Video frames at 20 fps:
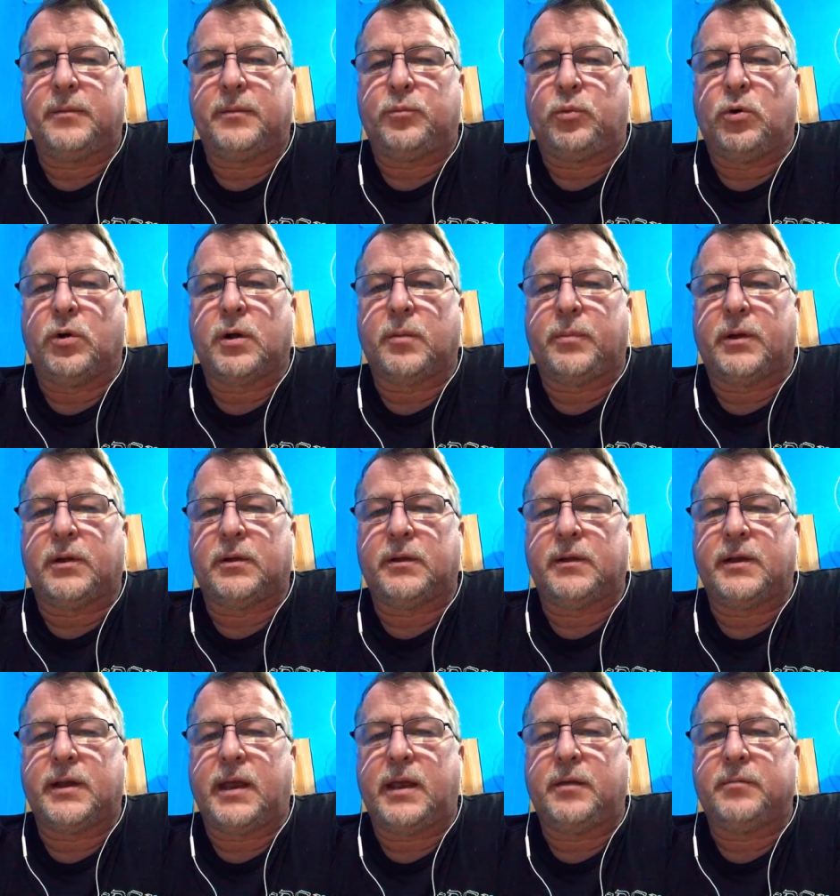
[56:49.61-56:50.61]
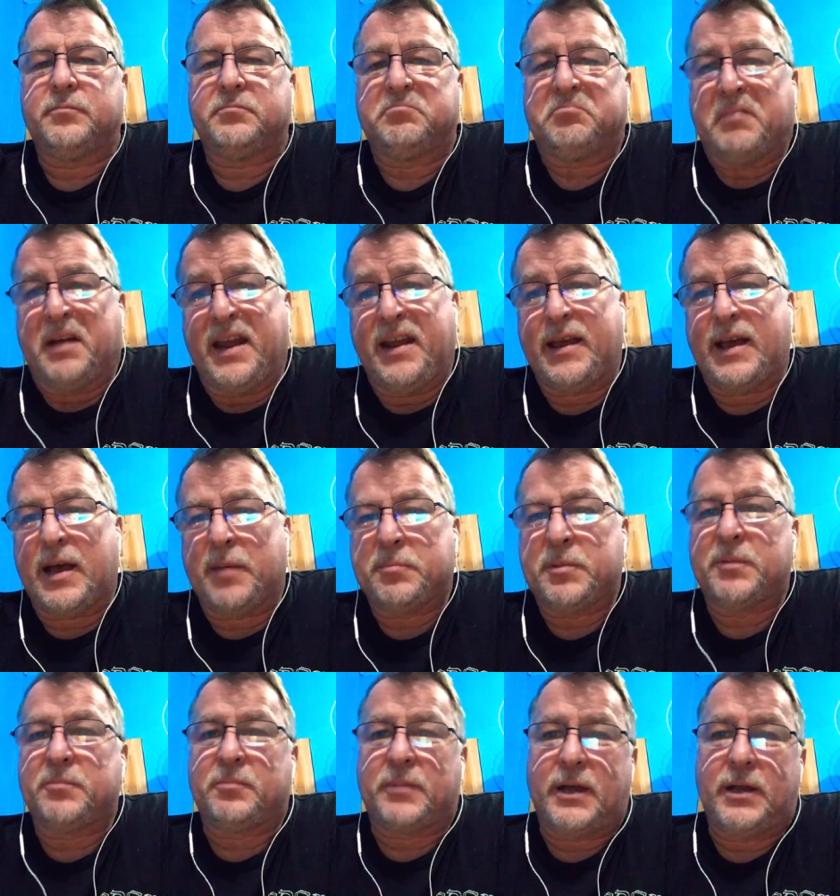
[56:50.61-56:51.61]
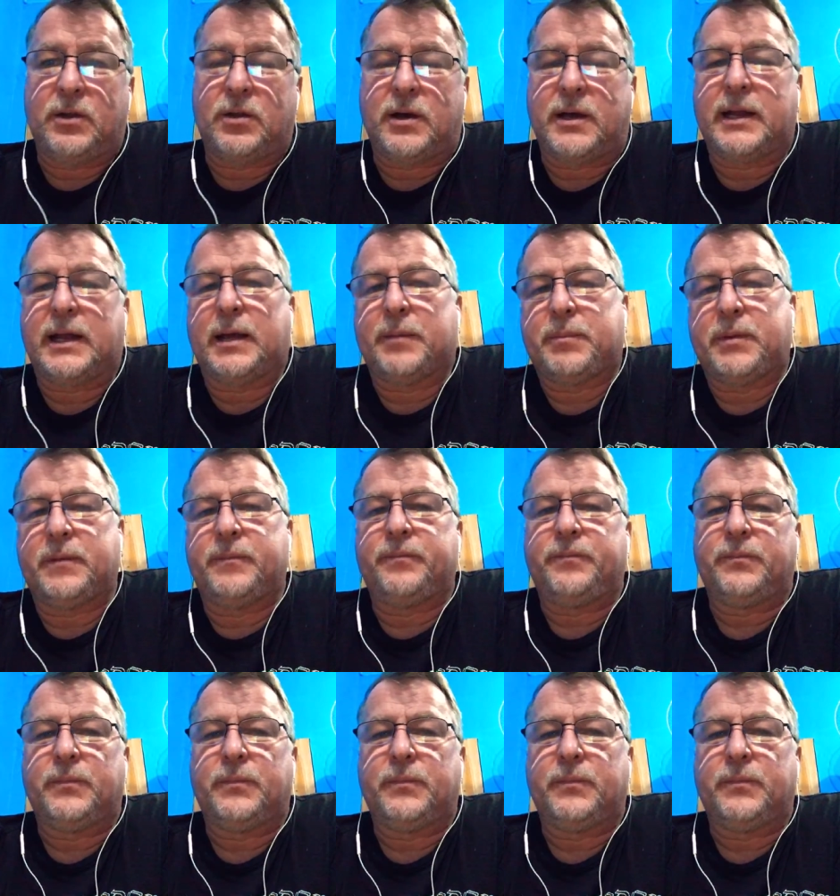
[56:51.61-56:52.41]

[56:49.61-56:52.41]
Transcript: Portability might happen, might not happen.